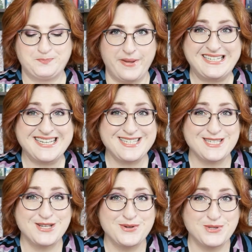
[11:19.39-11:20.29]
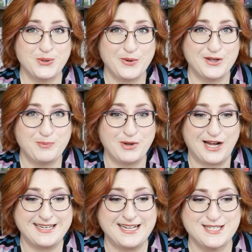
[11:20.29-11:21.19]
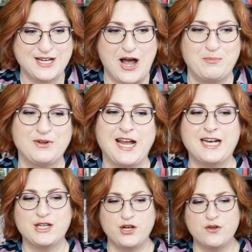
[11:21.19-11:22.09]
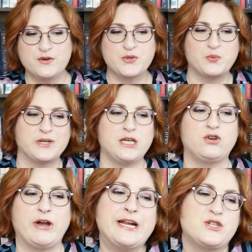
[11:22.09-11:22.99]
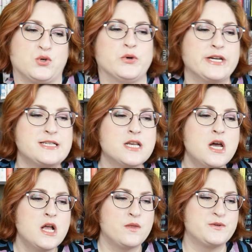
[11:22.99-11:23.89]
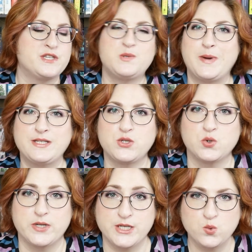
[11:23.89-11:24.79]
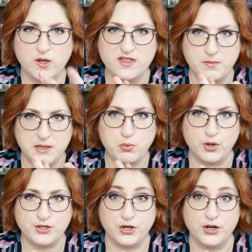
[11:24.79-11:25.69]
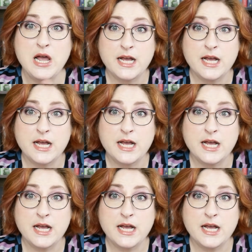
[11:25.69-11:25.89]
But this is also where the plot gets complicated. You know those really great stories, those suspense stories with the midpoint turn?